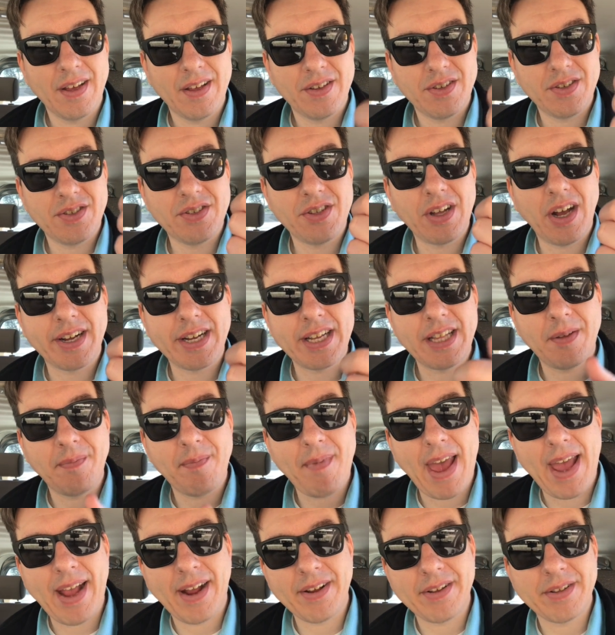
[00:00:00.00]
stuck in the
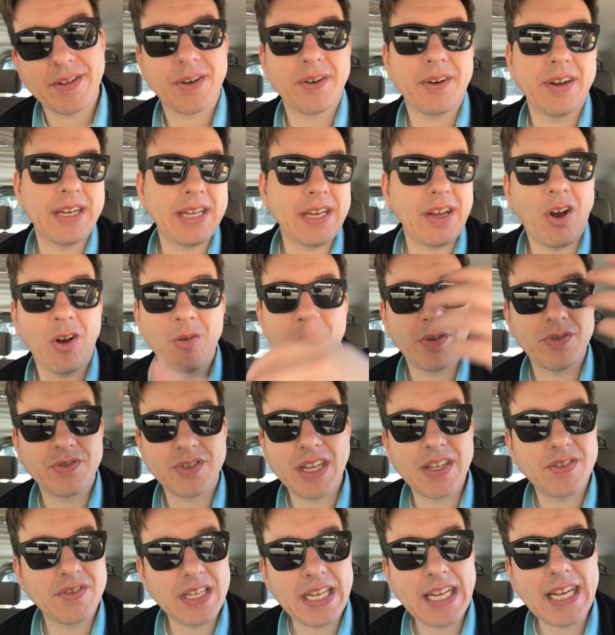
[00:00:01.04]
mangler and he almost
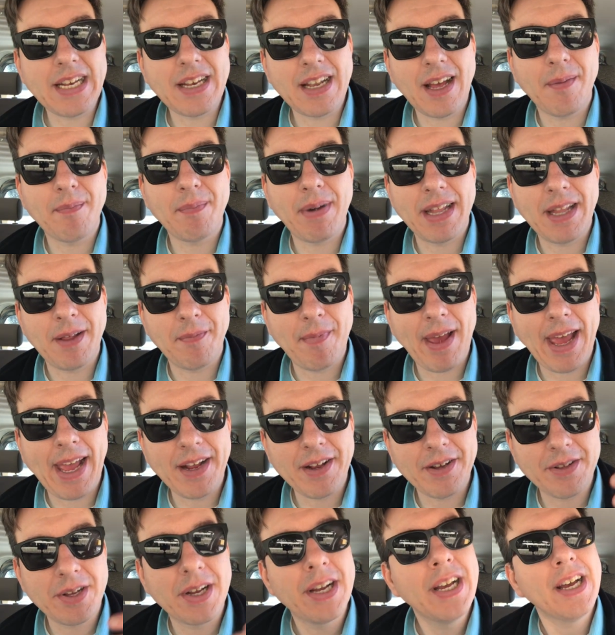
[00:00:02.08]
gets eaten up by the
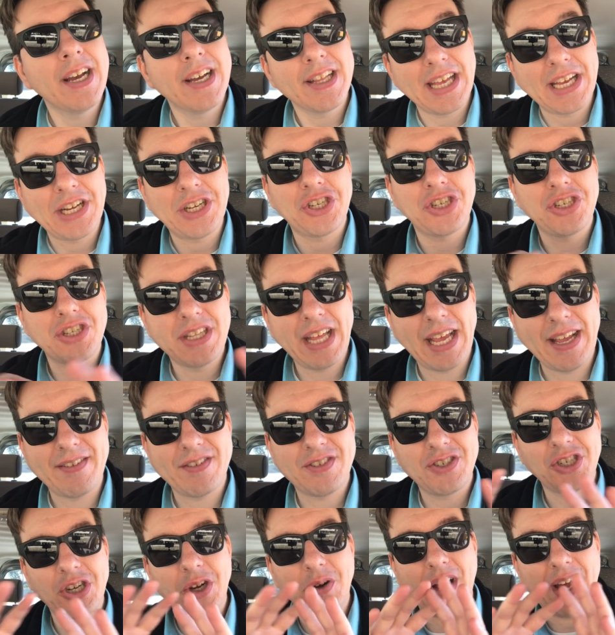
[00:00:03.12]
mangler they sh they
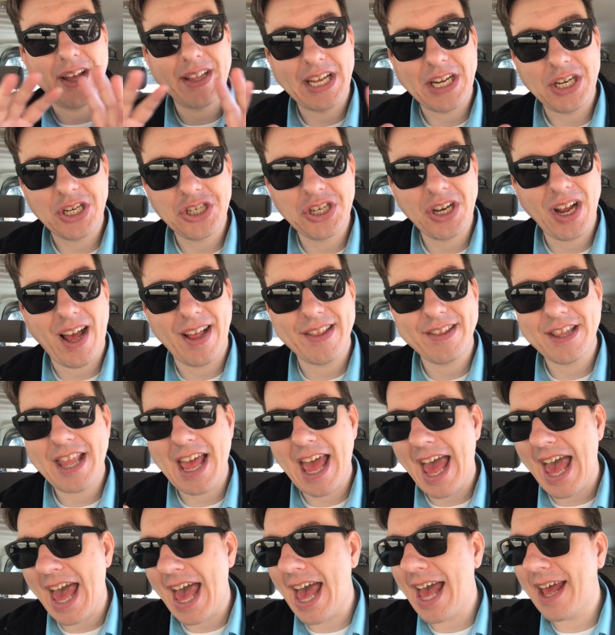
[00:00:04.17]
show how they shot
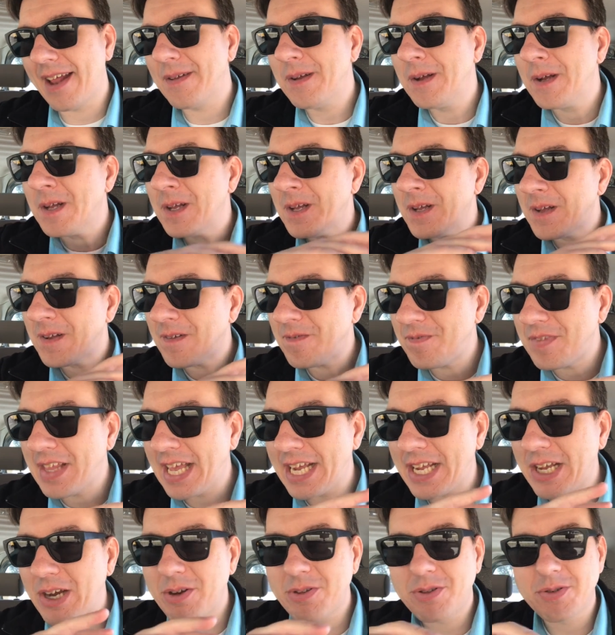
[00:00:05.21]
that
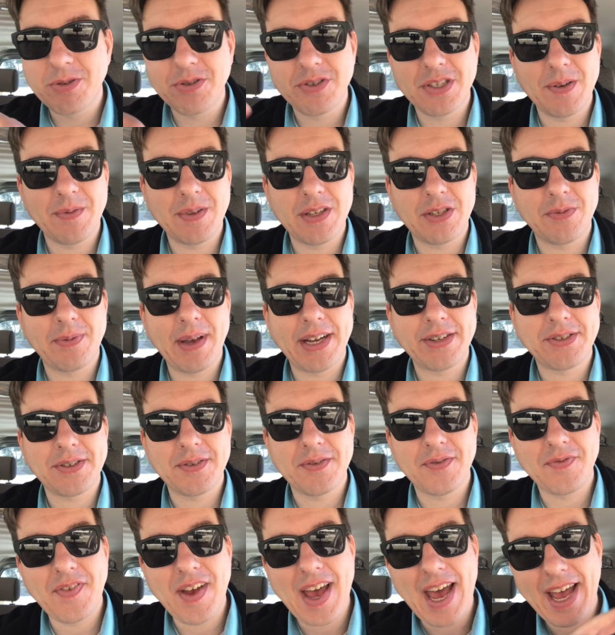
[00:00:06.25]
they go through some of the
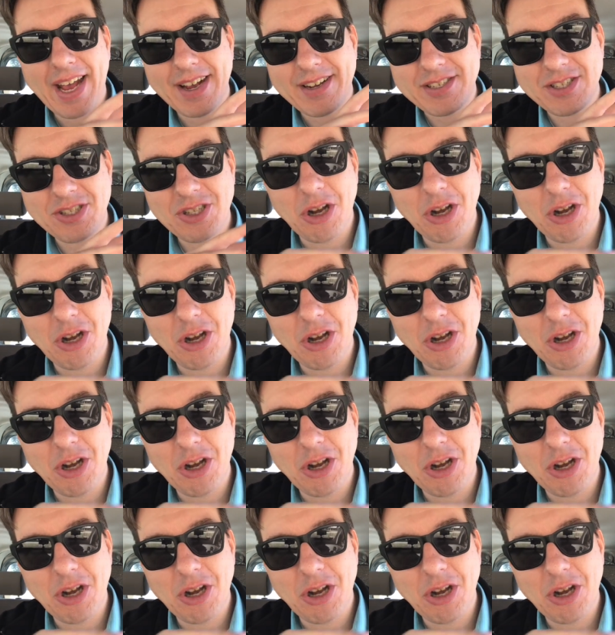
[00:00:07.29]
special effects.